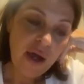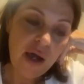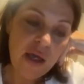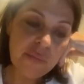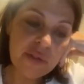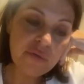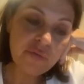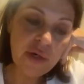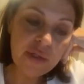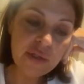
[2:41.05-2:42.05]
I am in a
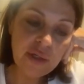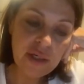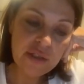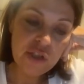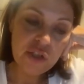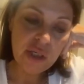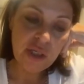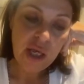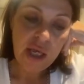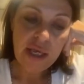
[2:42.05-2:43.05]
foreign country